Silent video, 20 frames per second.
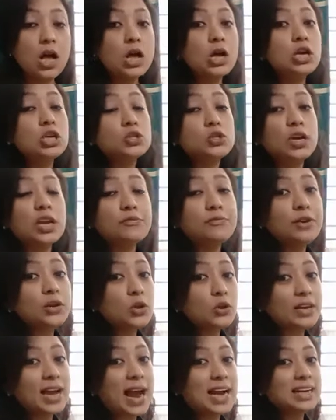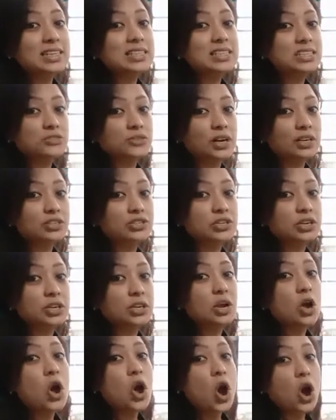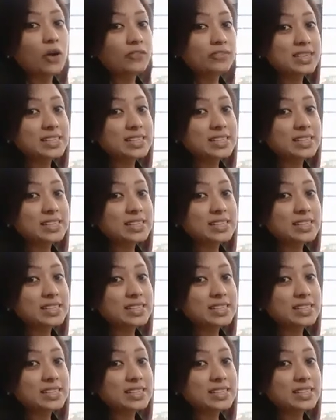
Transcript: So if you look at the structure of the